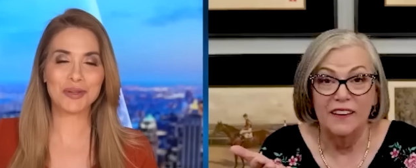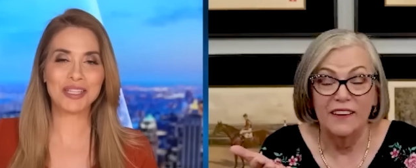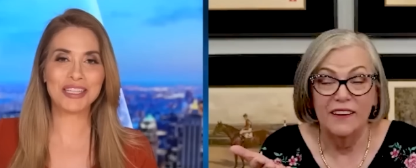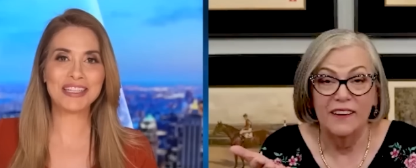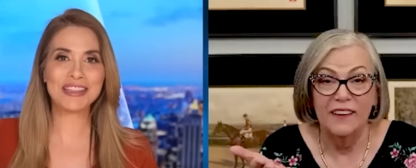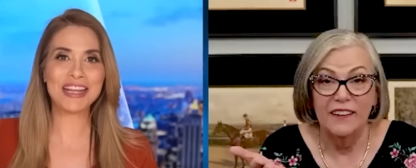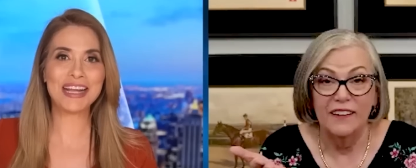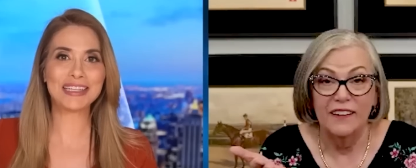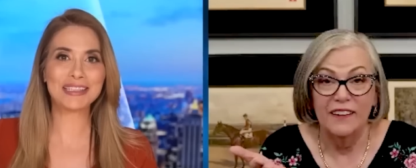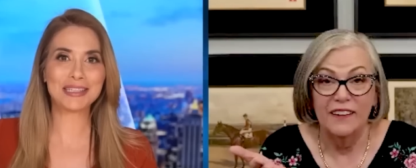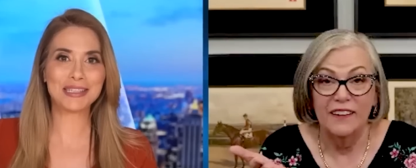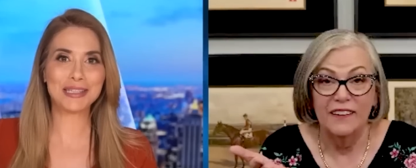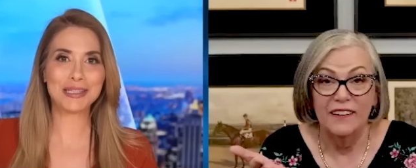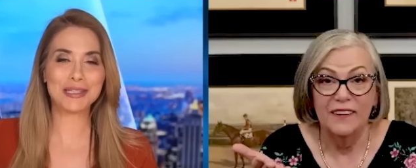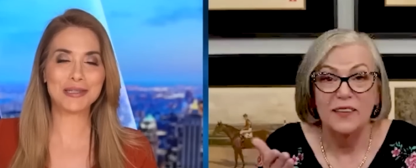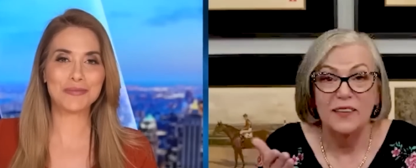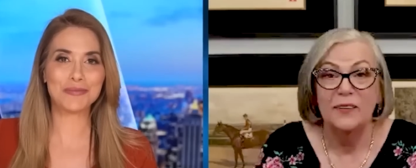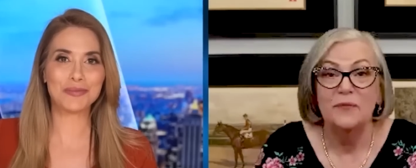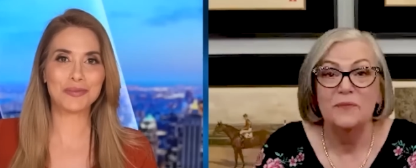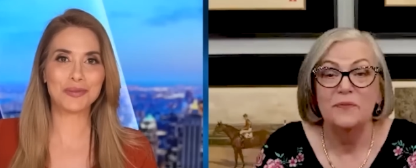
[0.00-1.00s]
Speaker 1: well, in that
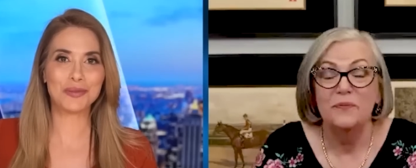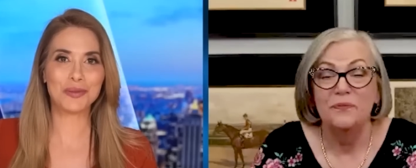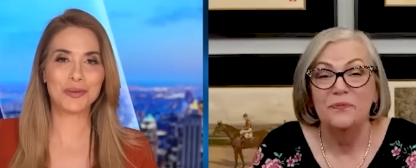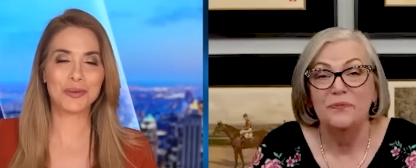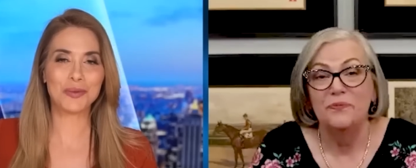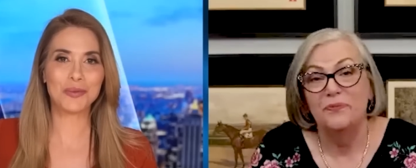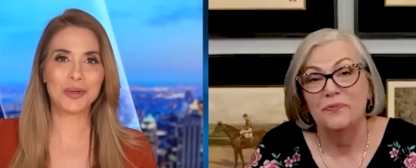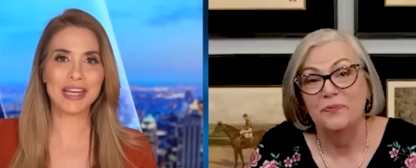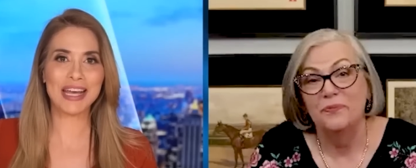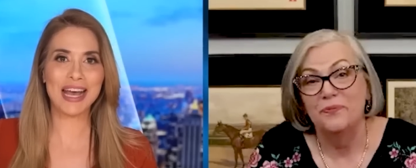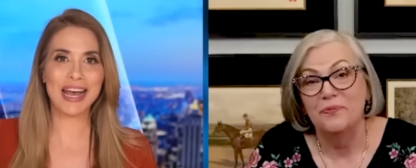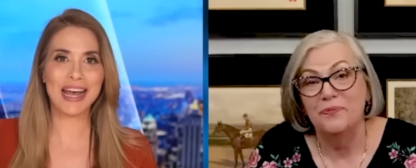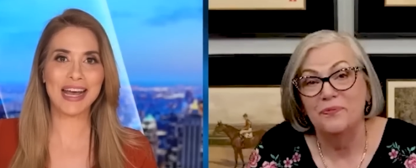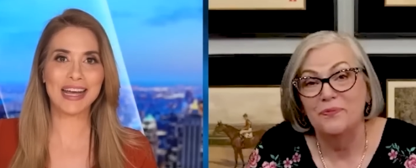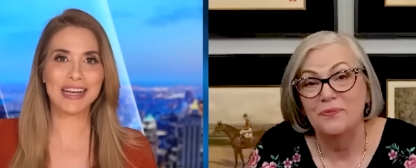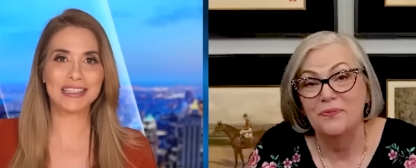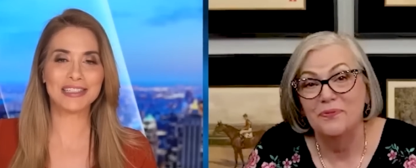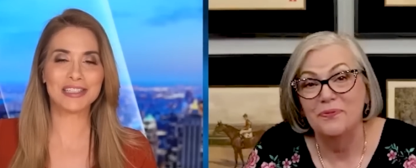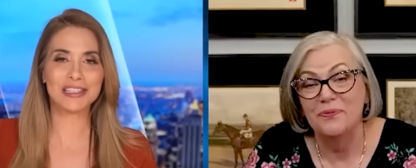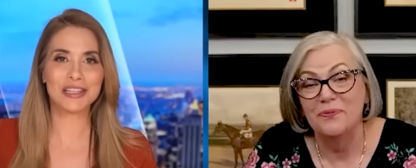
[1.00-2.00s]
clip, we
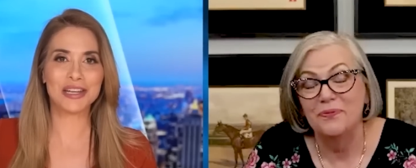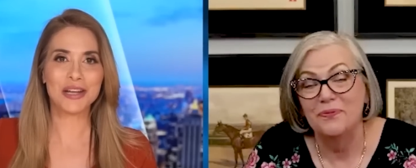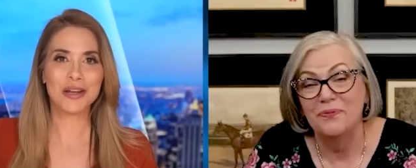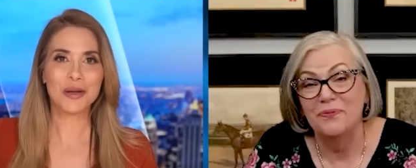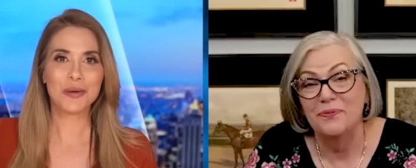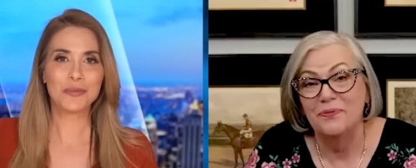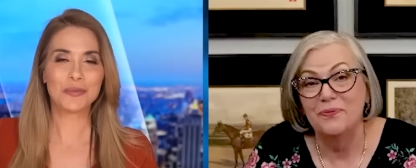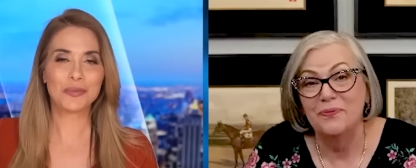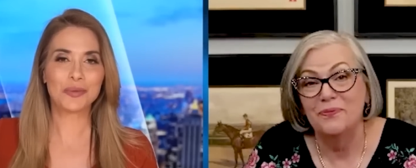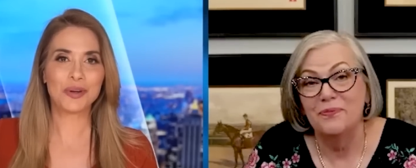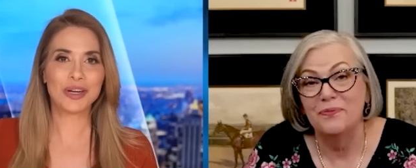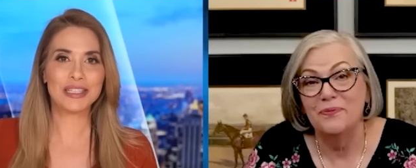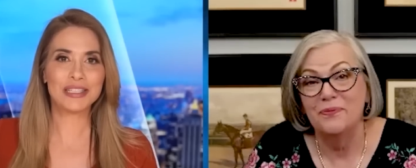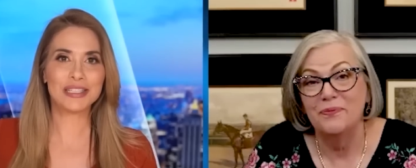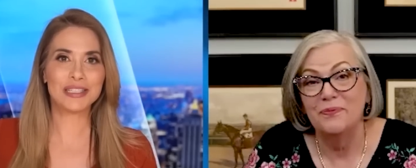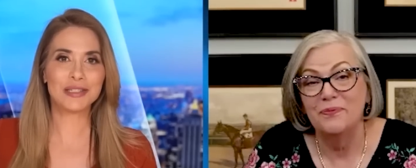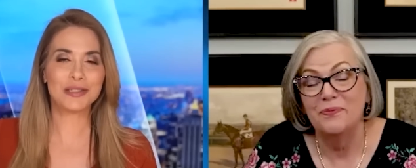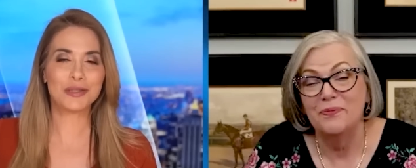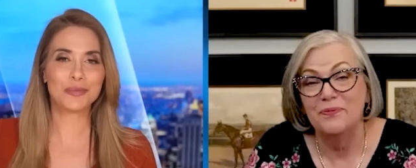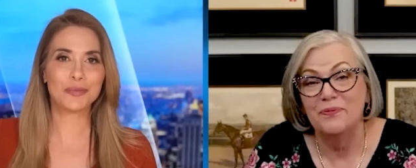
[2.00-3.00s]
had
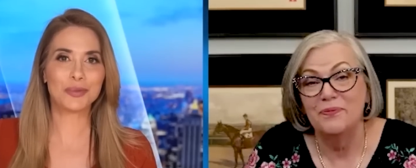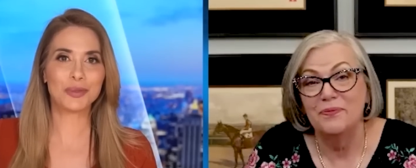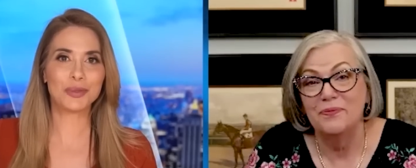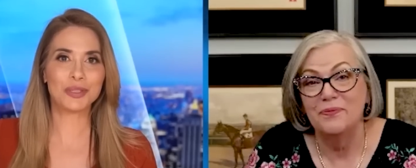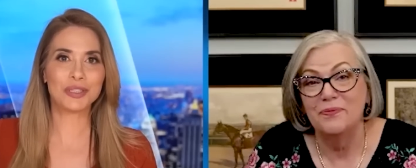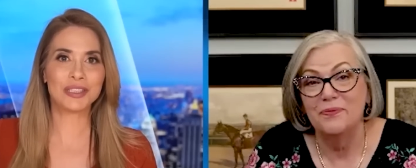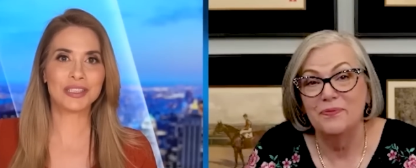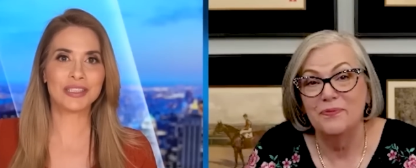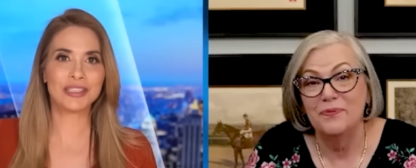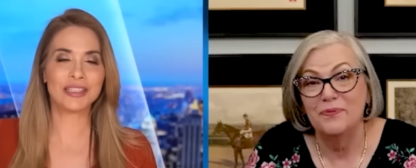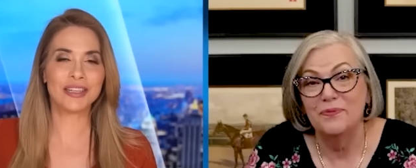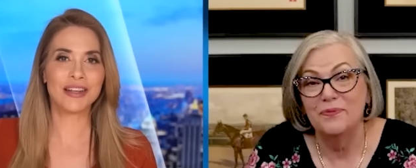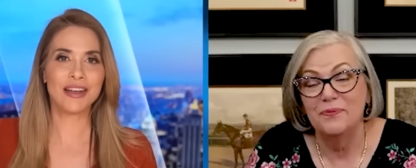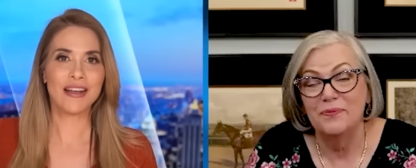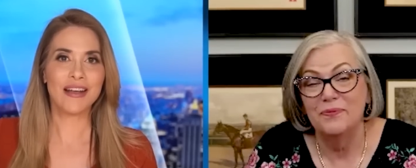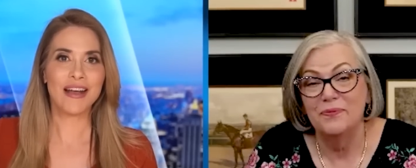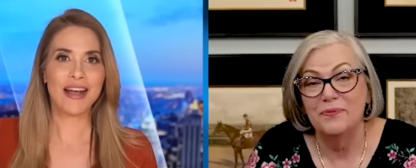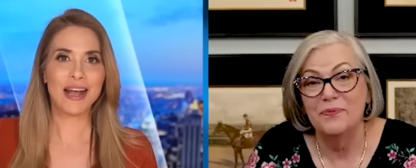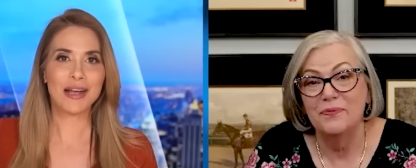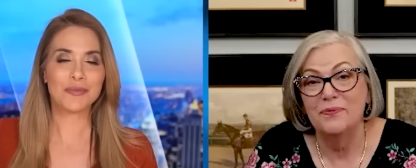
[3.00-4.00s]
President Putin
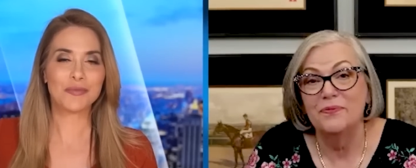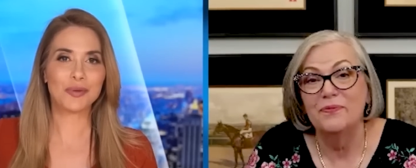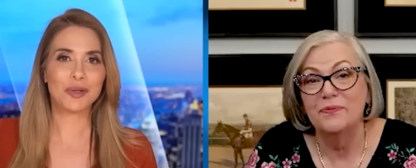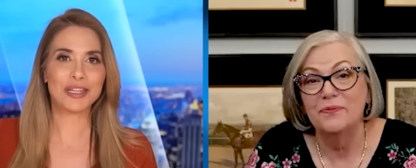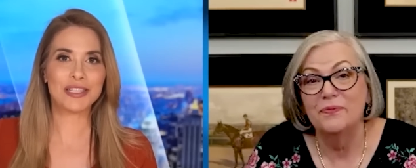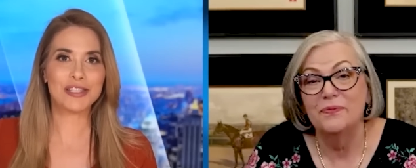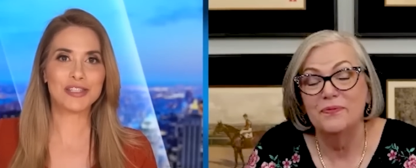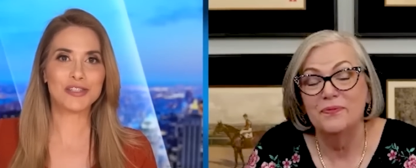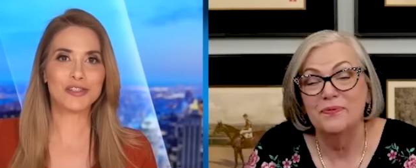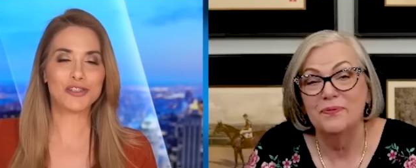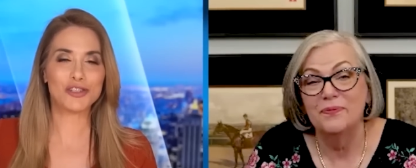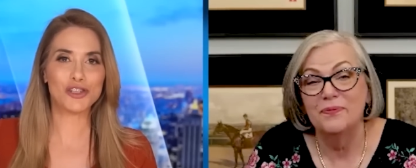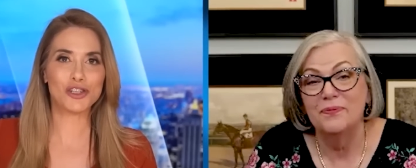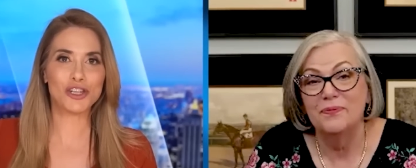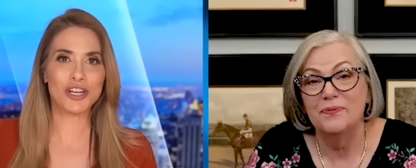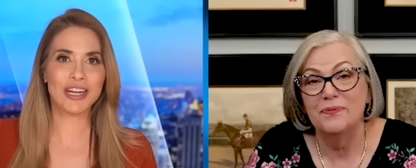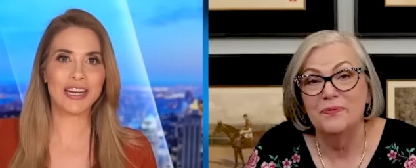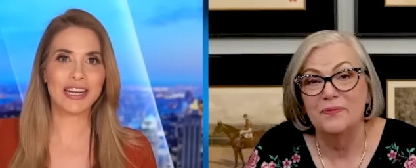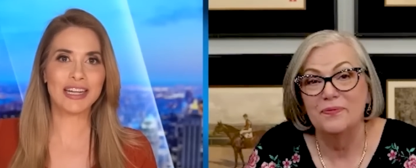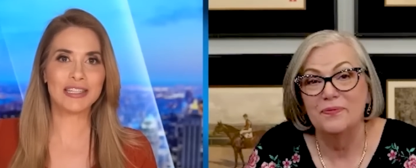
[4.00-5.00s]
and President
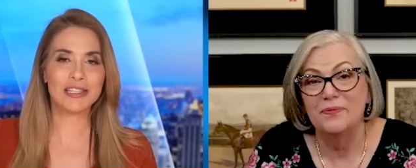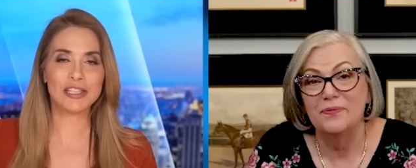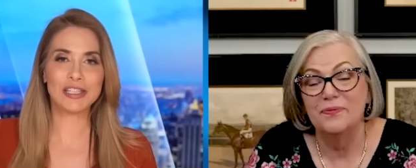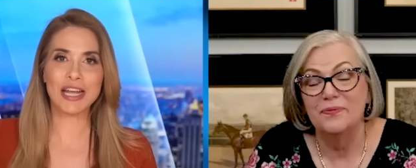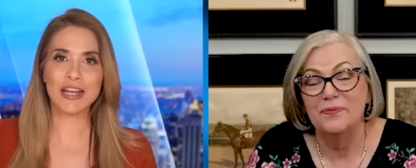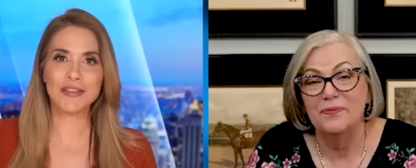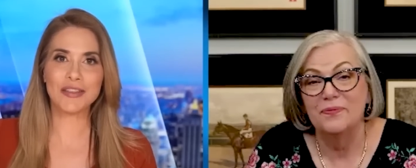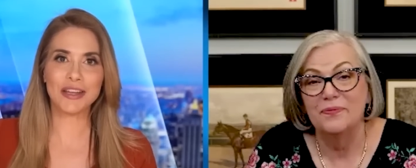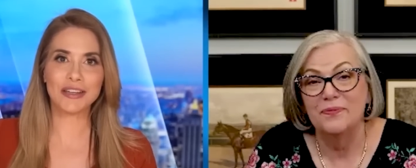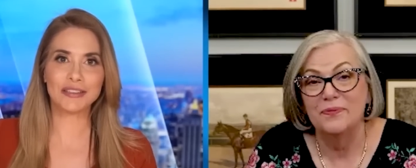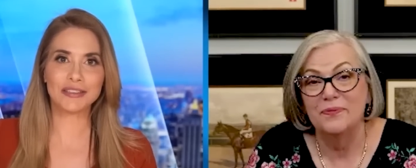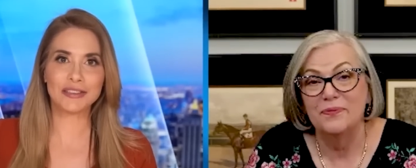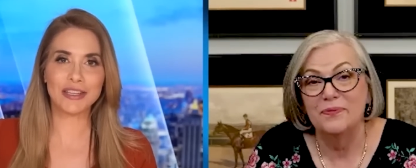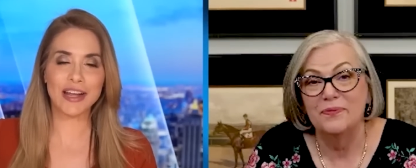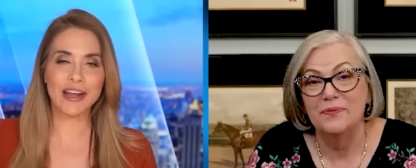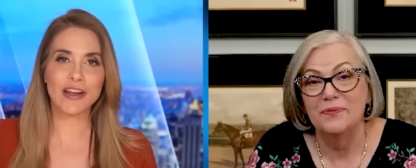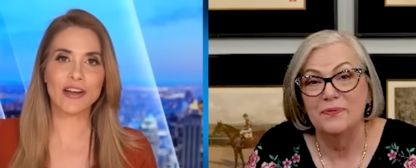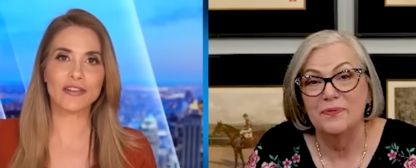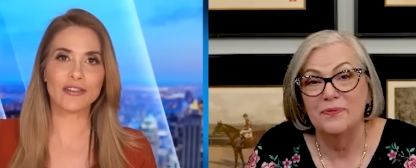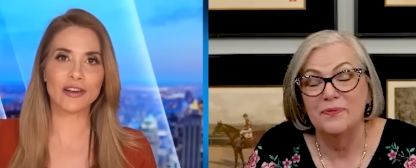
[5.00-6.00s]
Xi say that
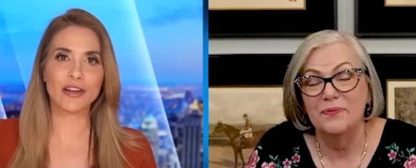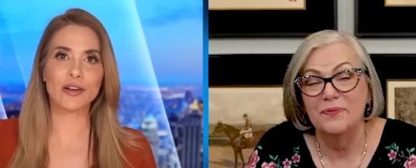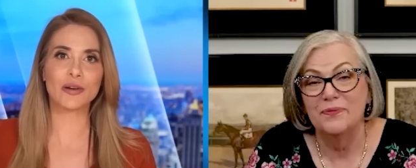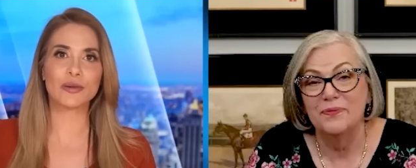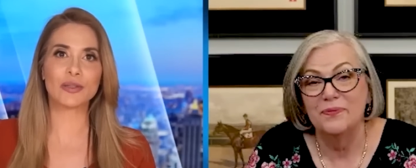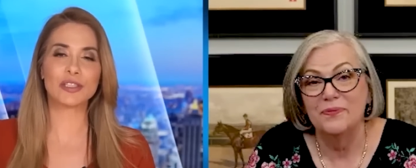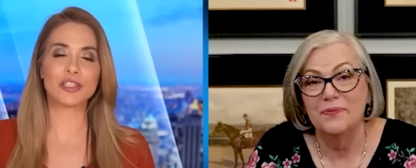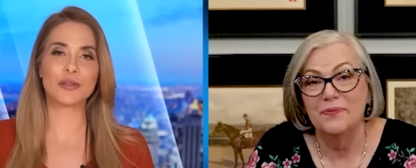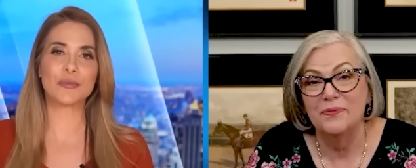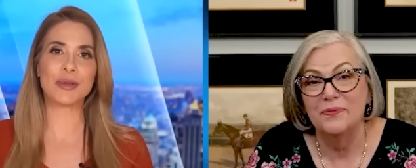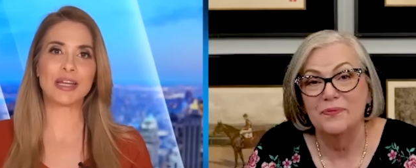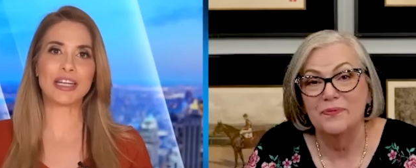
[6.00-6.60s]
they are going to